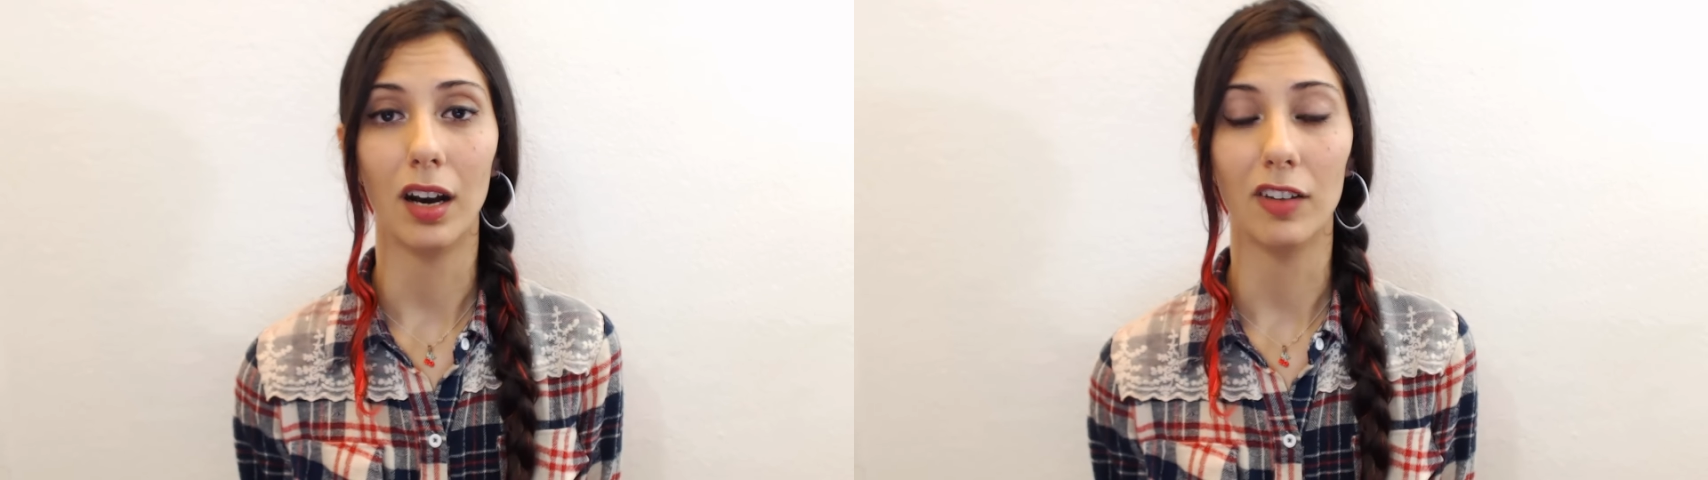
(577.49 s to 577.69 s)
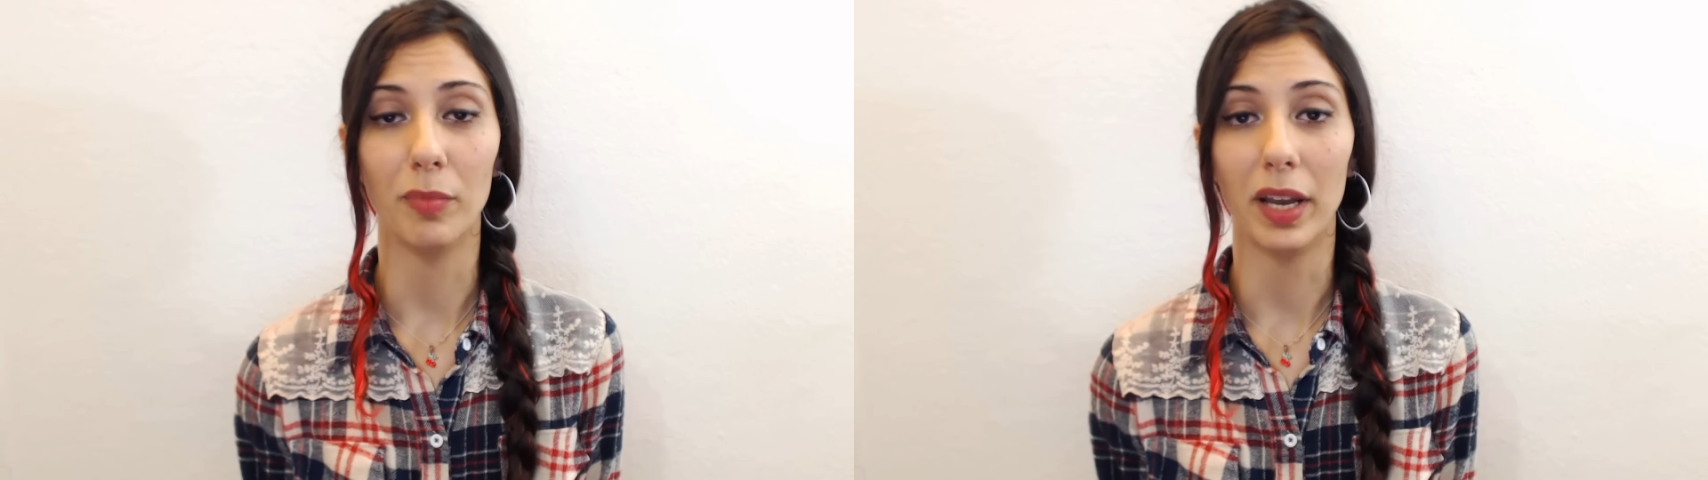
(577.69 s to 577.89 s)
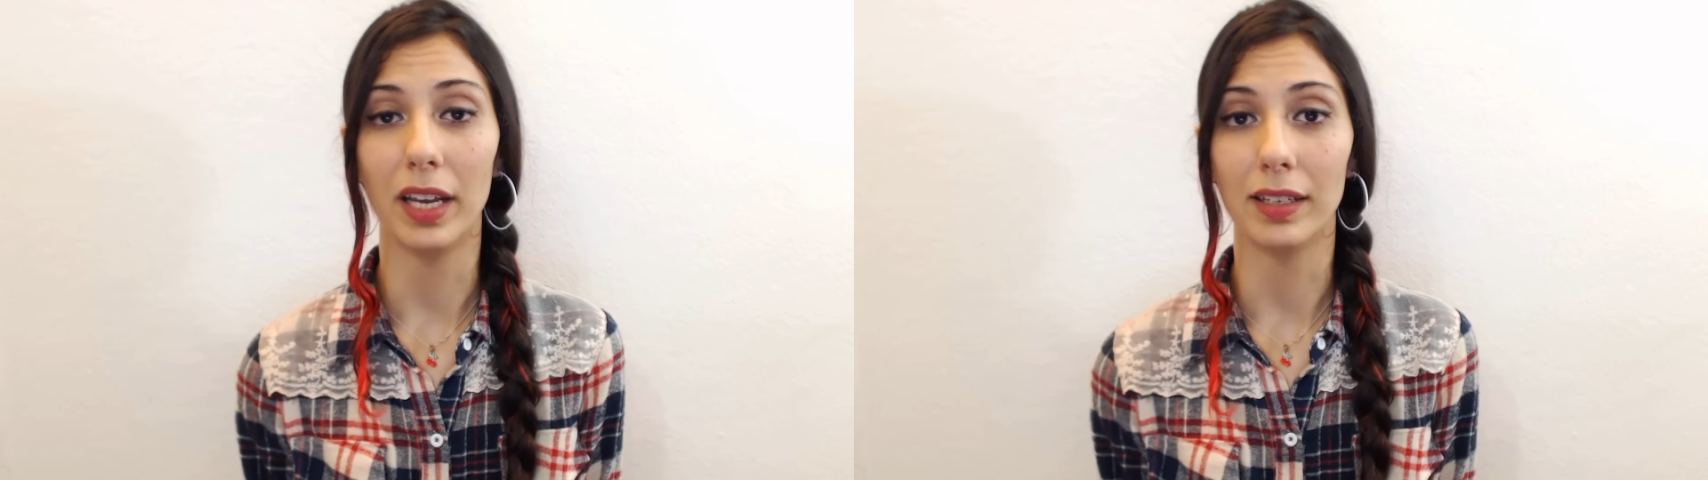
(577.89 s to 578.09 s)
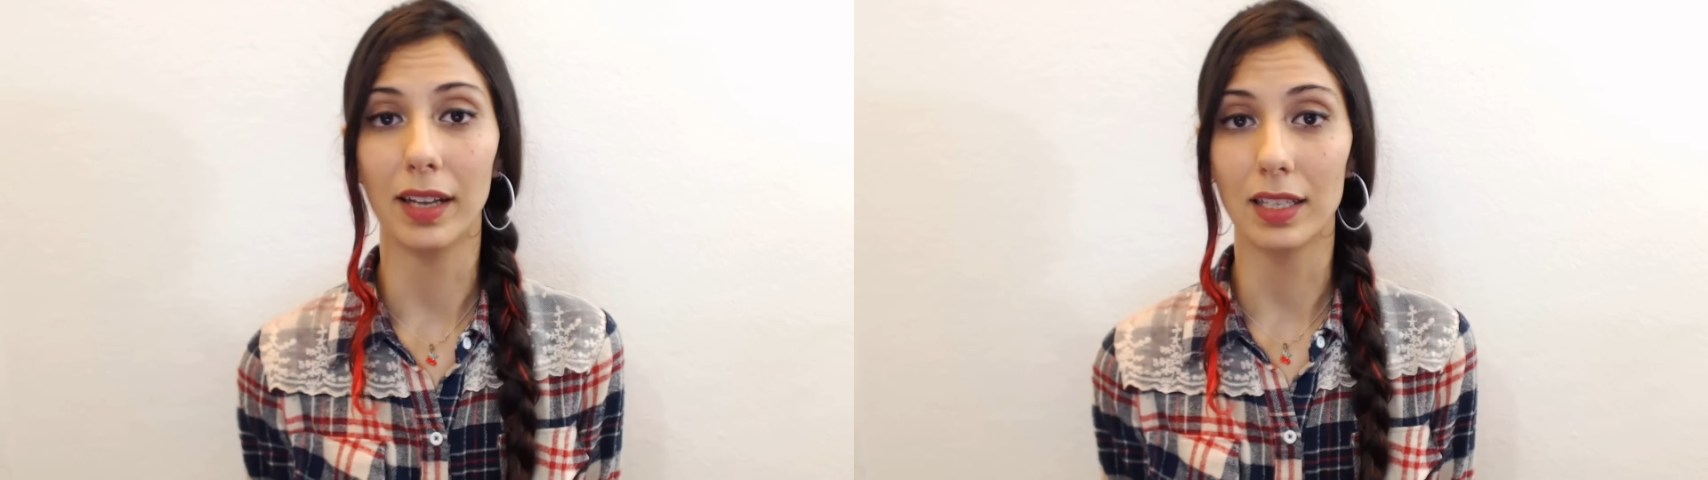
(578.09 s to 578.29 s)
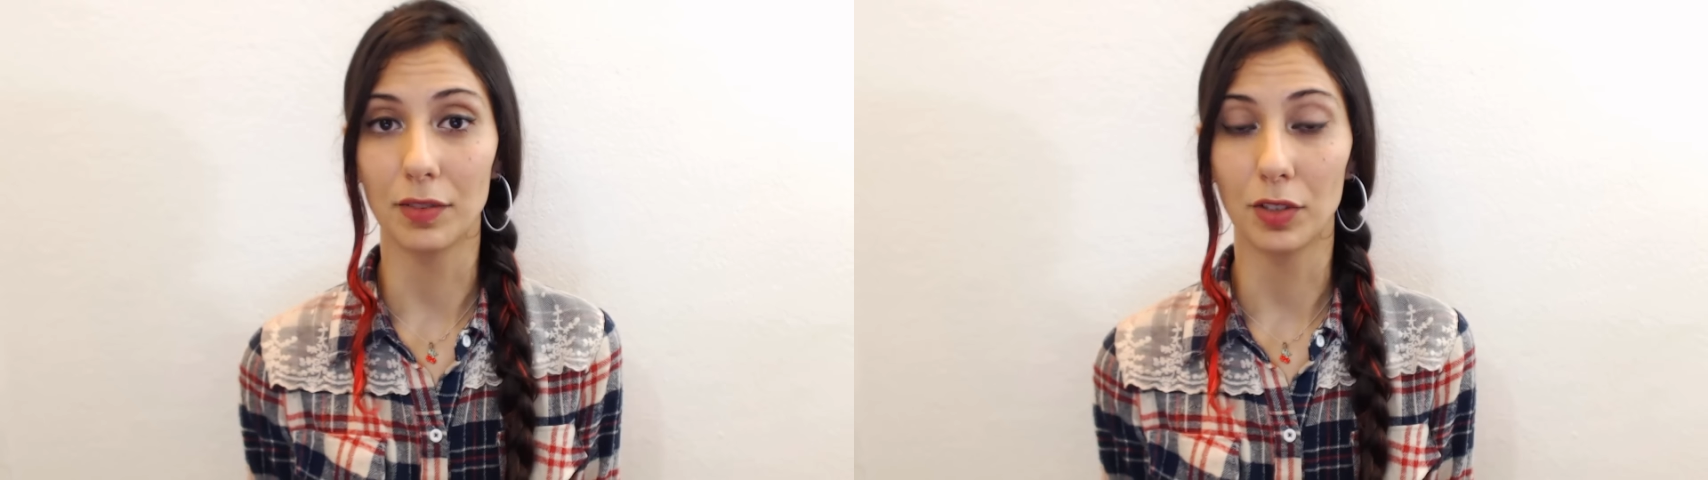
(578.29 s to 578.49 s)
of
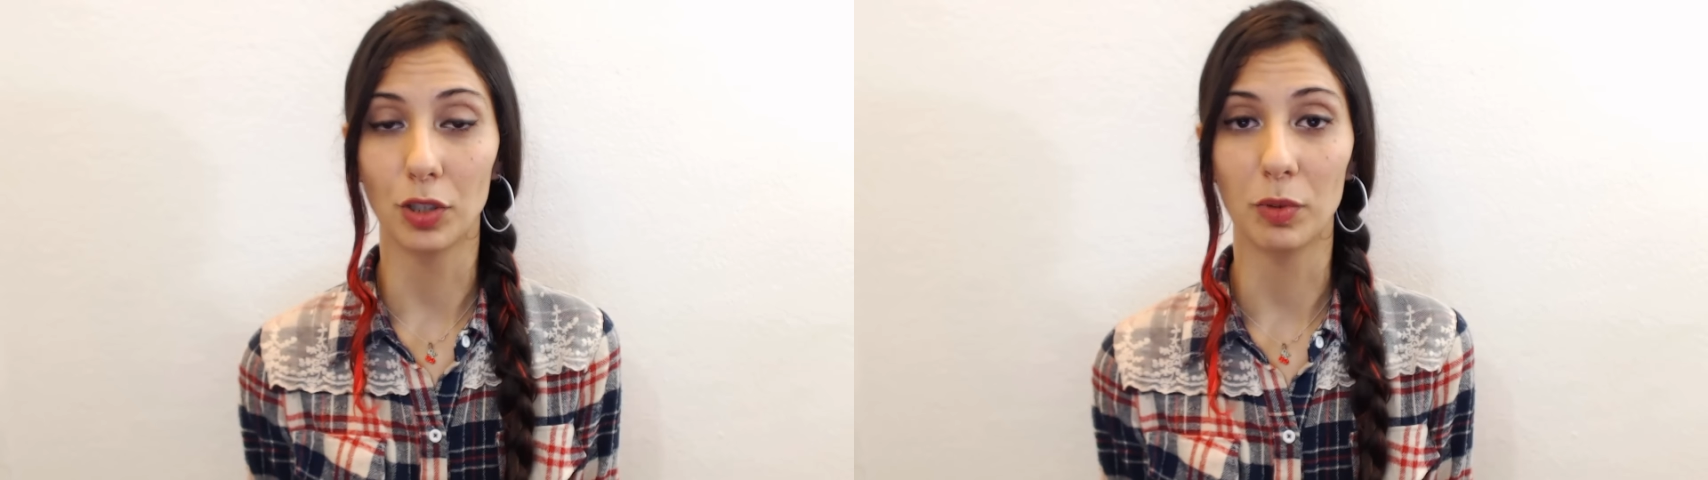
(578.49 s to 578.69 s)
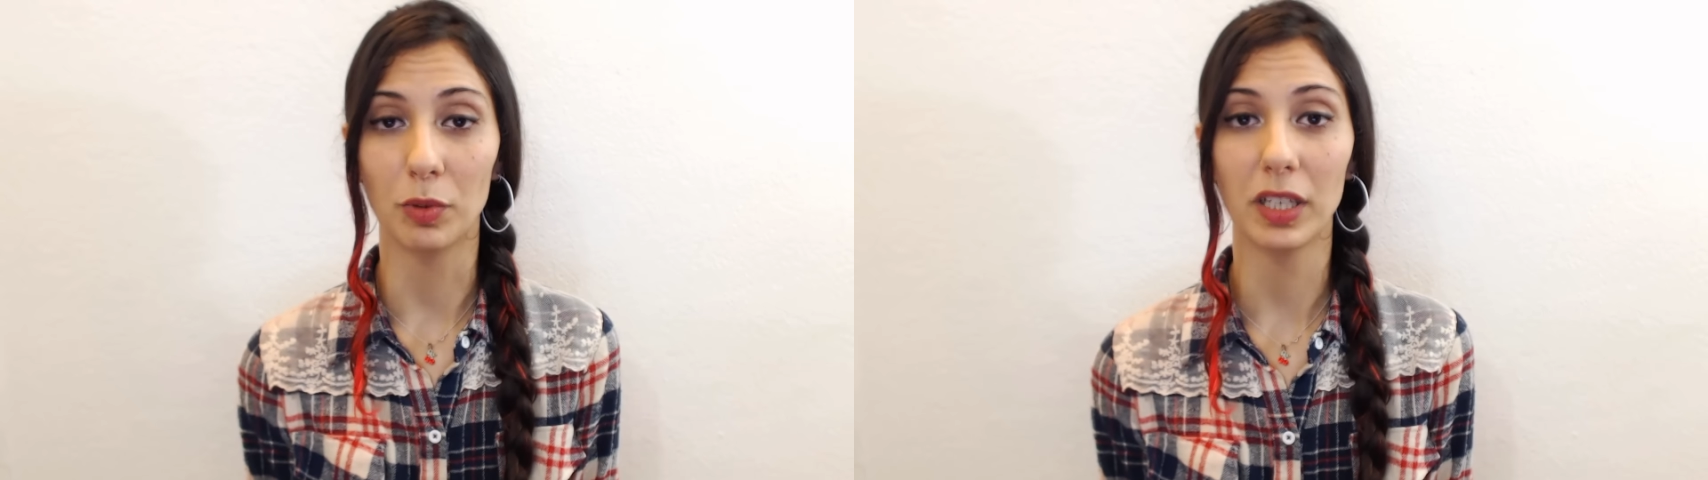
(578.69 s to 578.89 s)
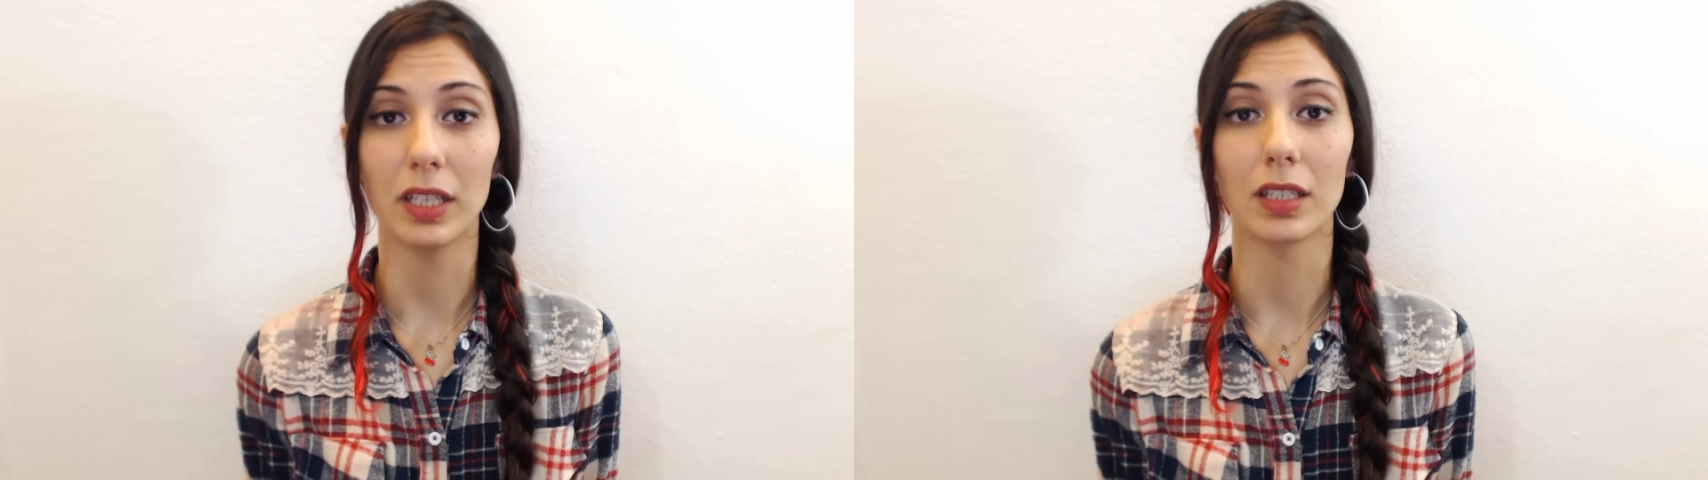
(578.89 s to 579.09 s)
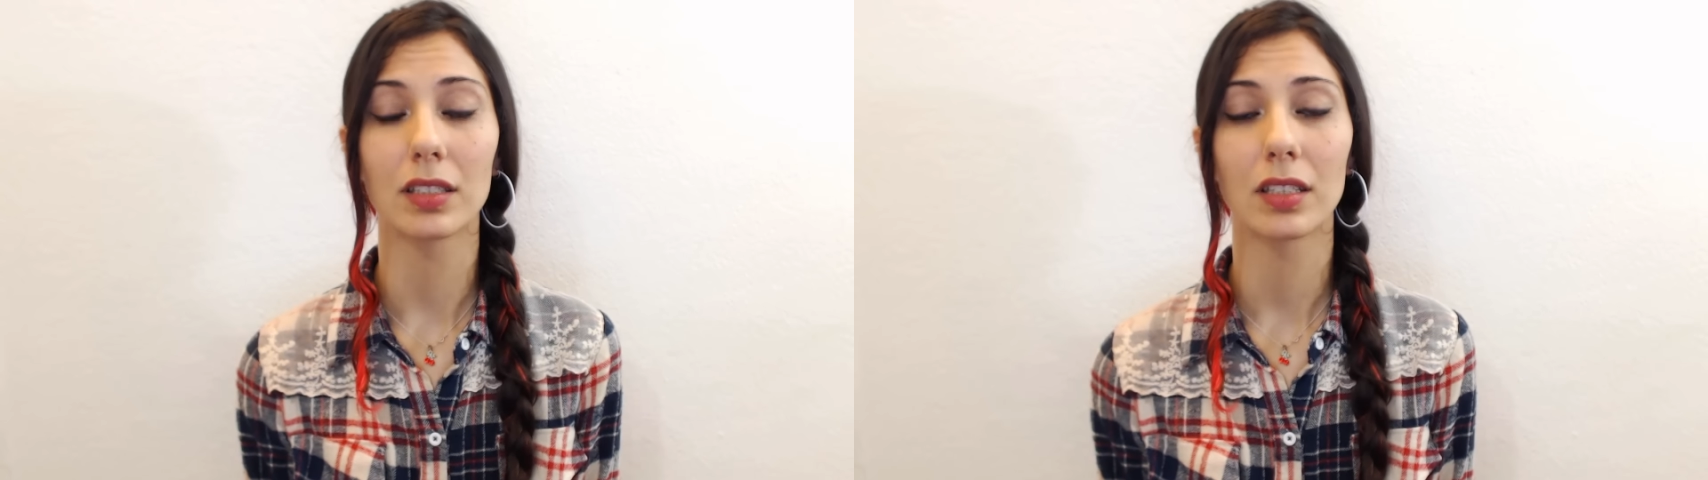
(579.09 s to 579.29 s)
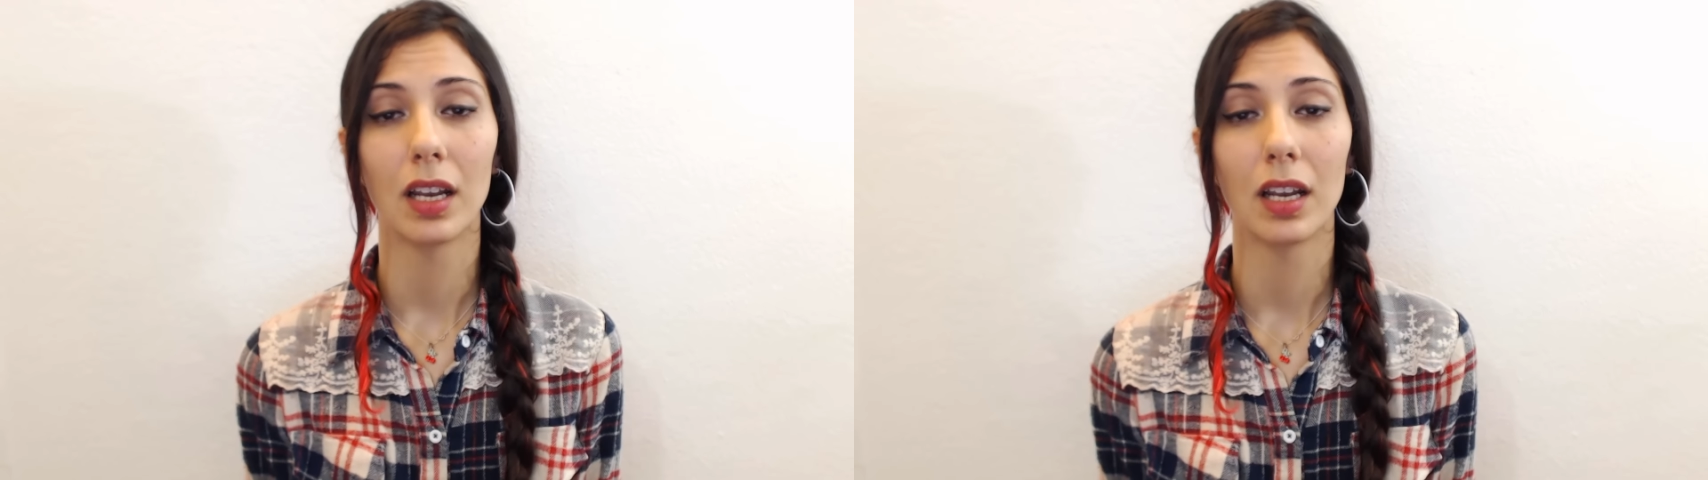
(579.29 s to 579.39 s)
men as even human beings.